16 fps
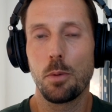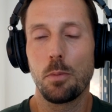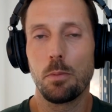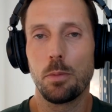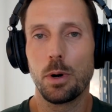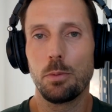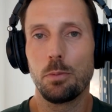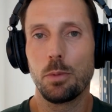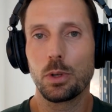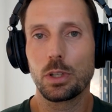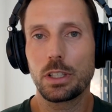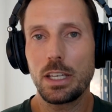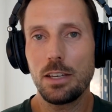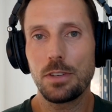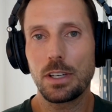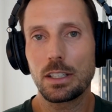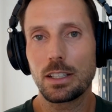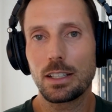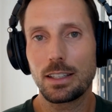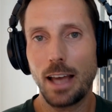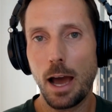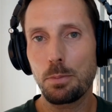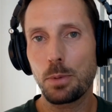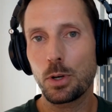But believing that
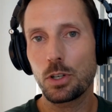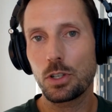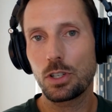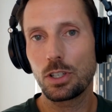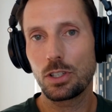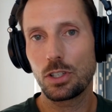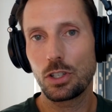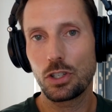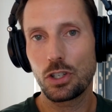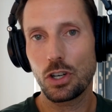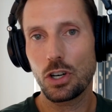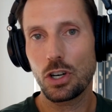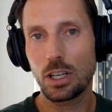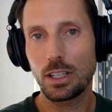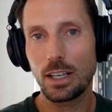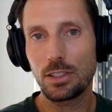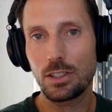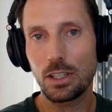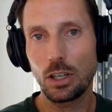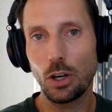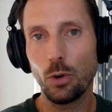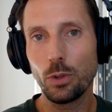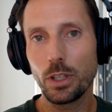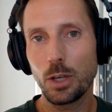that person is a jerk and that's the
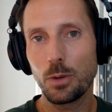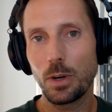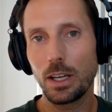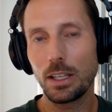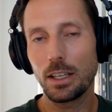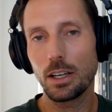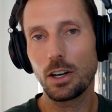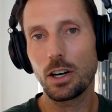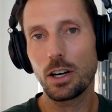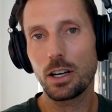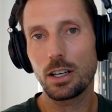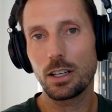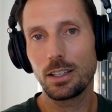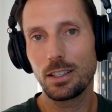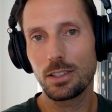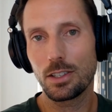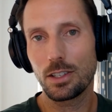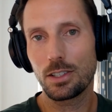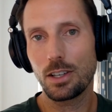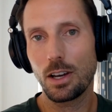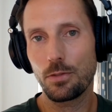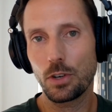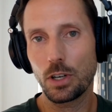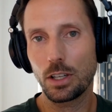only way they are is a
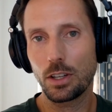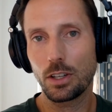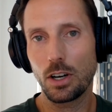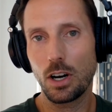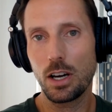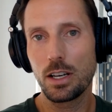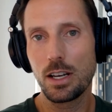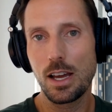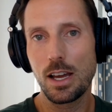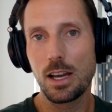suffering thought.